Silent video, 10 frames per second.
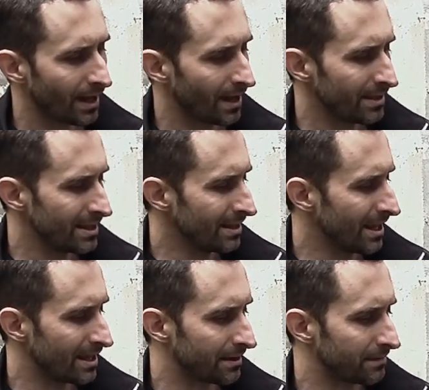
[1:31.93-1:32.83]
I think
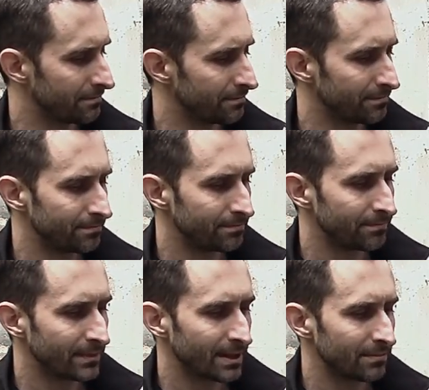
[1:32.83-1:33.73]
like
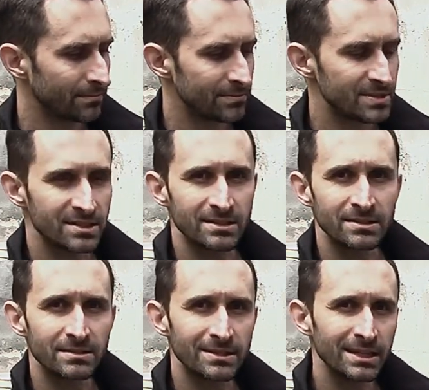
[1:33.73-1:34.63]

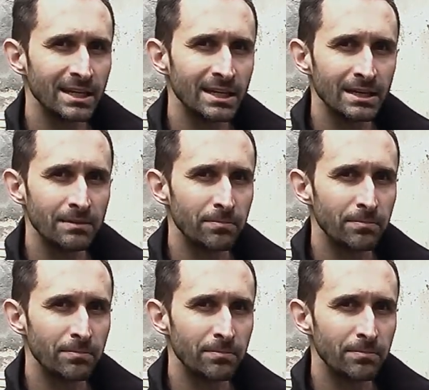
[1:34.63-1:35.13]
city